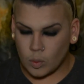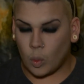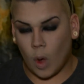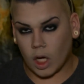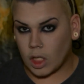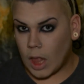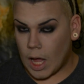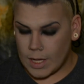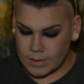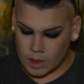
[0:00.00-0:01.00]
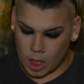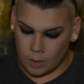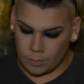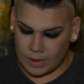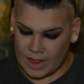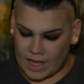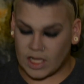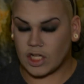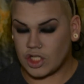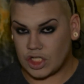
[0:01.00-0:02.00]
water lines are black
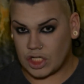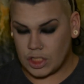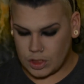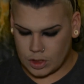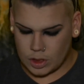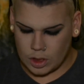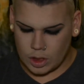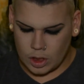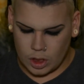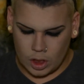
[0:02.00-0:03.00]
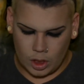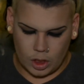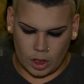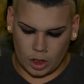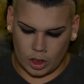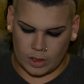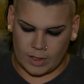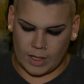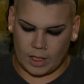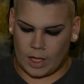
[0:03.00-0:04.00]
as shit, you're gonna
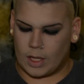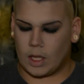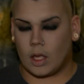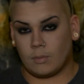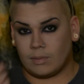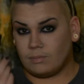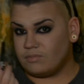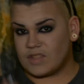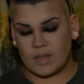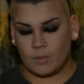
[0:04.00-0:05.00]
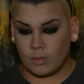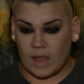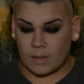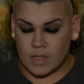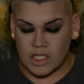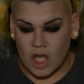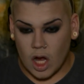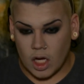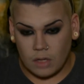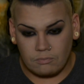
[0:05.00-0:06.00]
take a simple black mascara
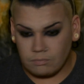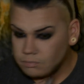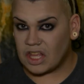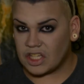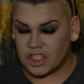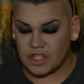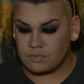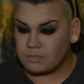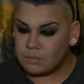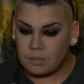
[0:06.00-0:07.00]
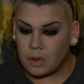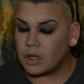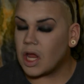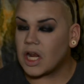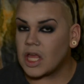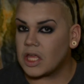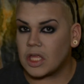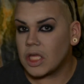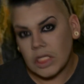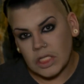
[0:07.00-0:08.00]
and then just put on
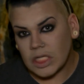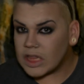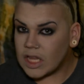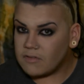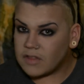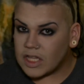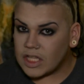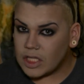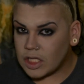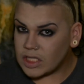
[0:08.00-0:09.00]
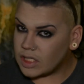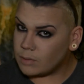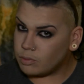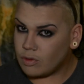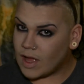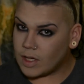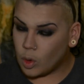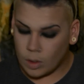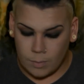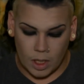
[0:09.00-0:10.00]
a lovely deep red
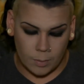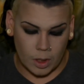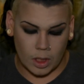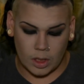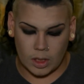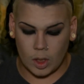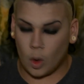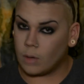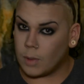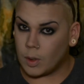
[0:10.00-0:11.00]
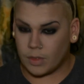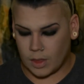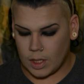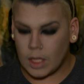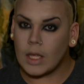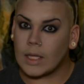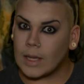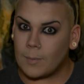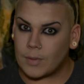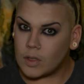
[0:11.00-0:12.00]
or purple or both
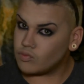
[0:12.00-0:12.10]
lip.